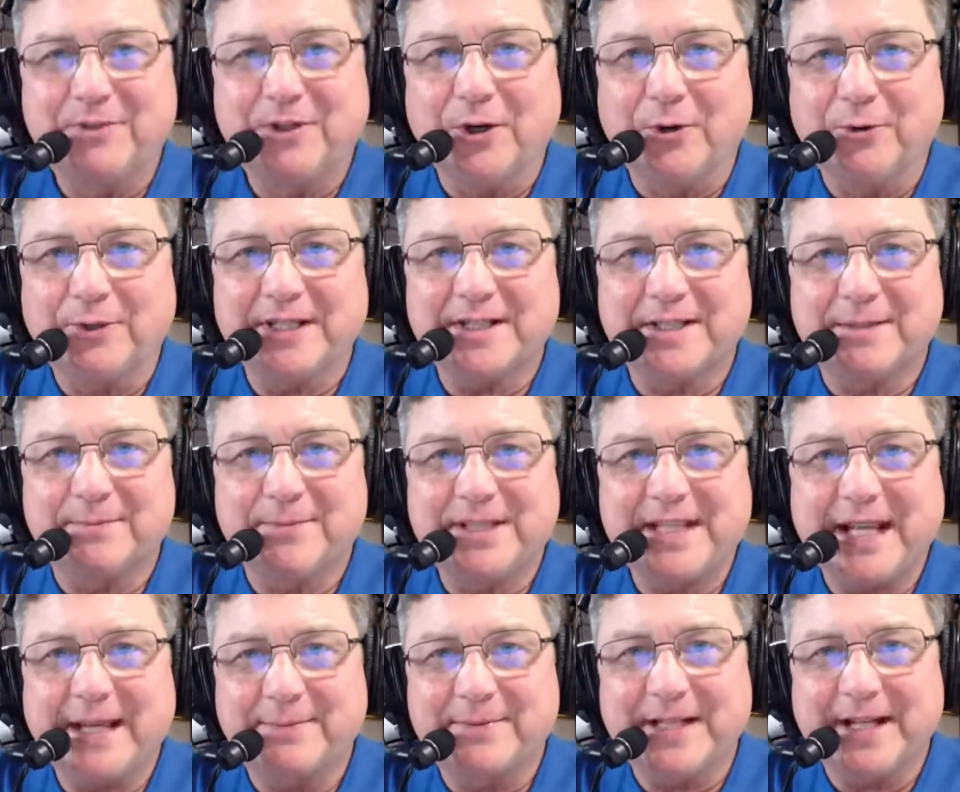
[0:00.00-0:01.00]
go get some
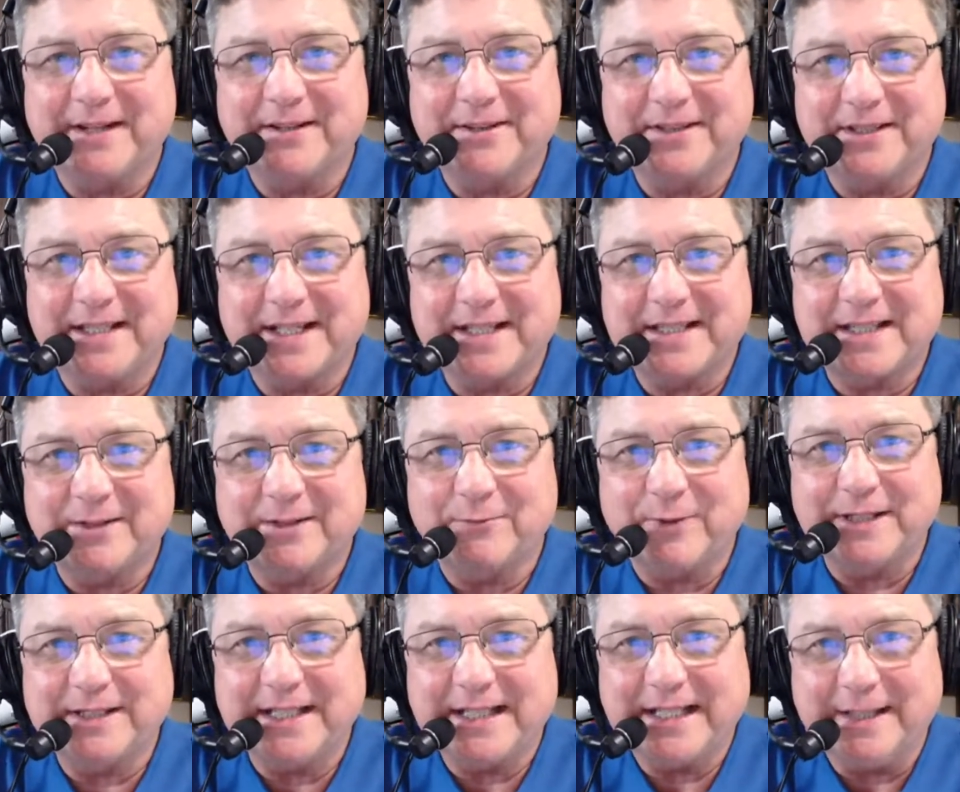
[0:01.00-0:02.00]
stamps out of the desk and
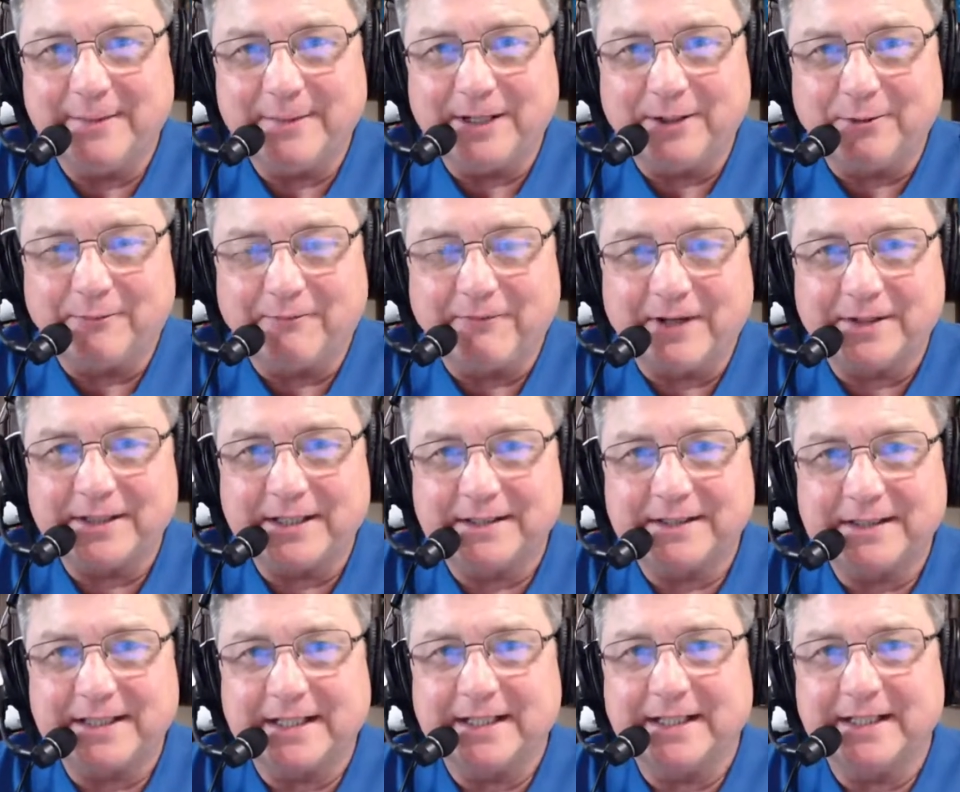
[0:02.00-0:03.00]
read the email and found
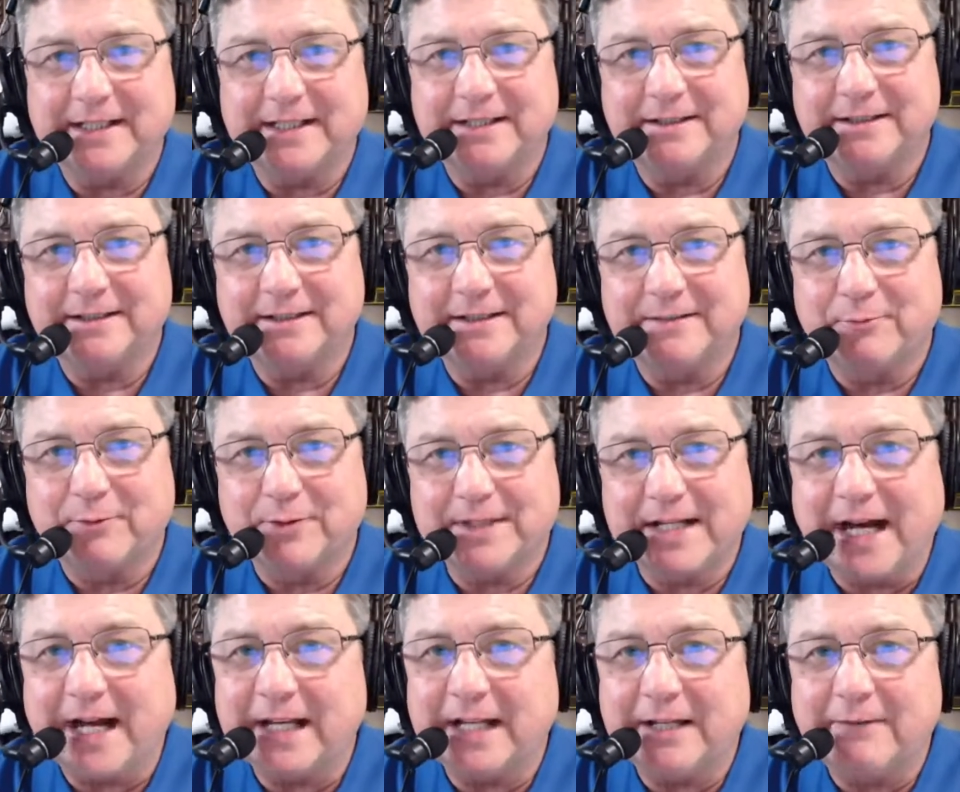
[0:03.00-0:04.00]
out that I was
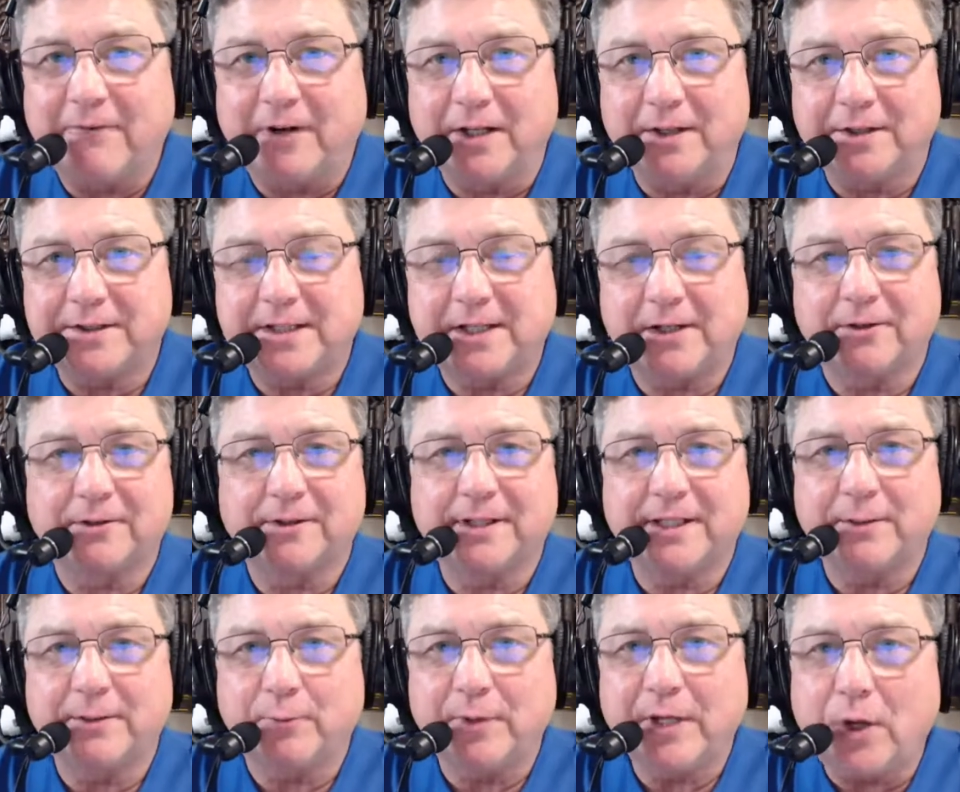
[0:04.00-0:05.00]
not
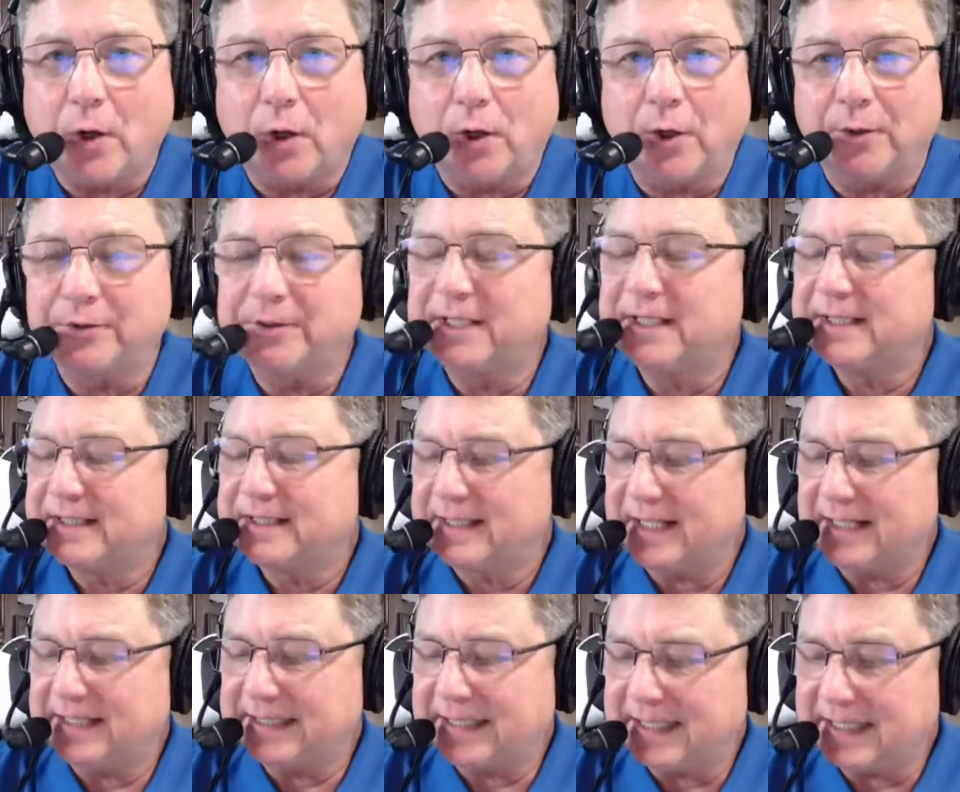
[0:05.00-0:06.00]
involuntarily recalled
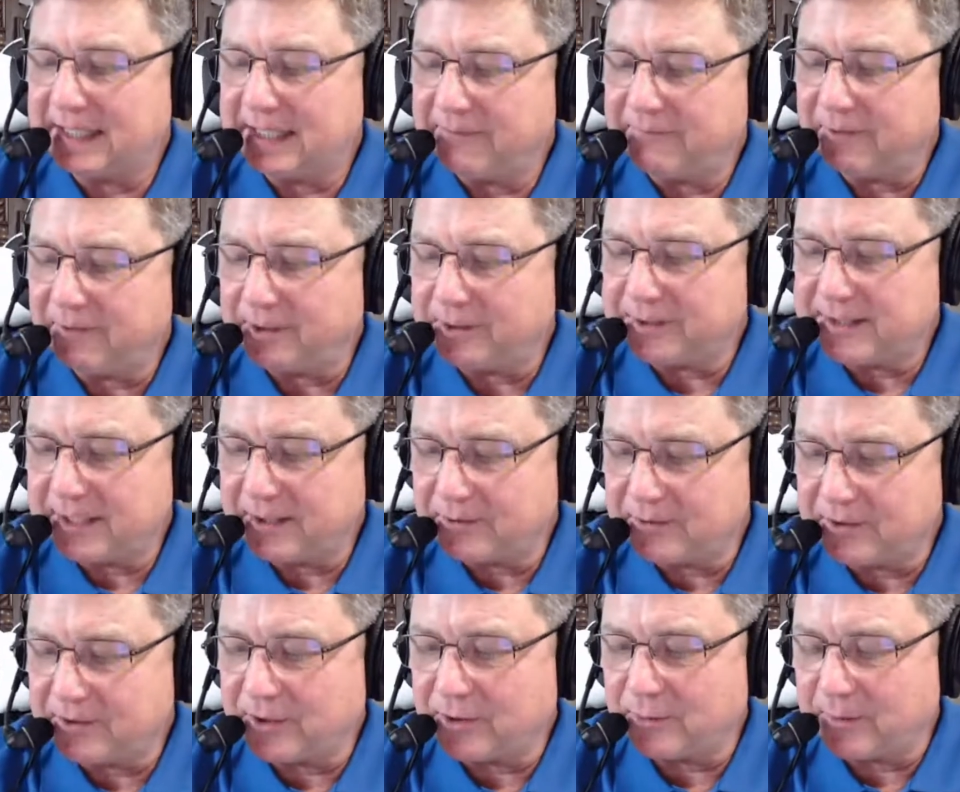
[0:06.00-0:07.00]
and that I had
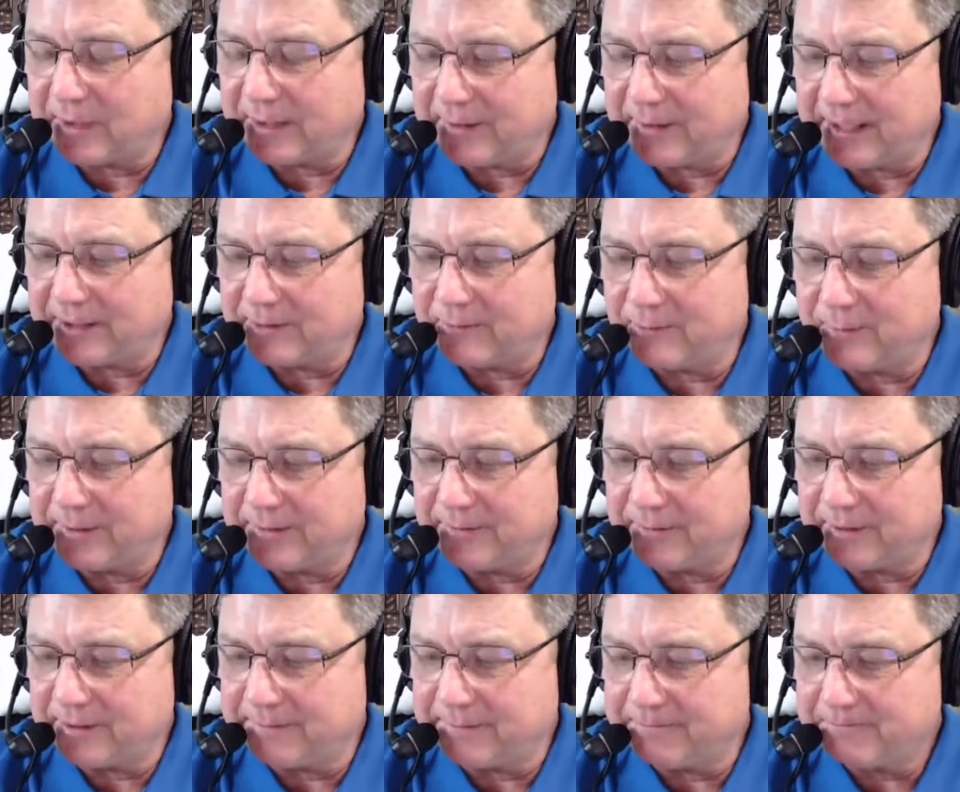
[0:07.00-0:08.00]
volunteered to go to Iraq with
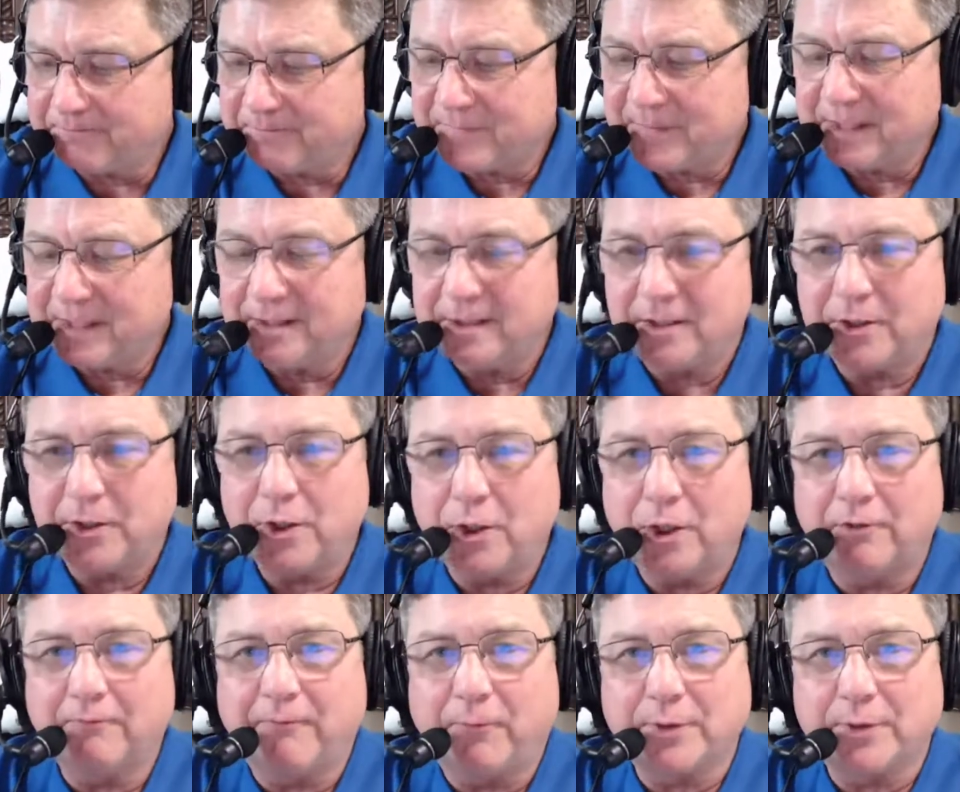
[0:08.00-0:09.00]
a
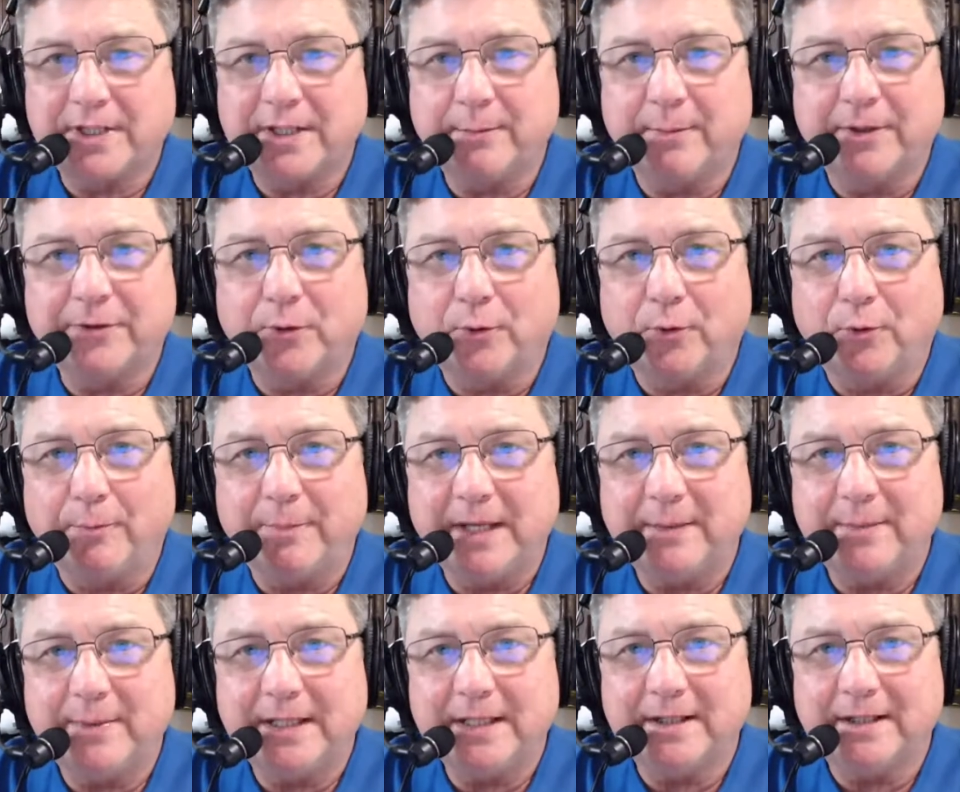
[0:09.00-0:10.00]
young 14-month-old
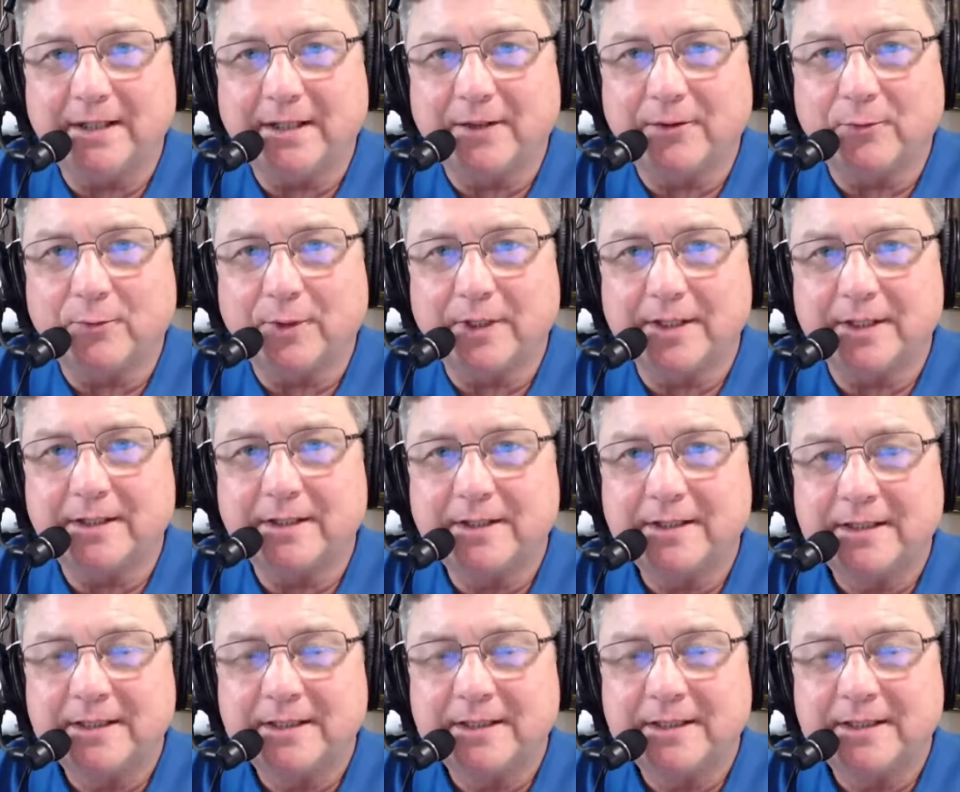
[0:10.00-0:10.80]
baby and another one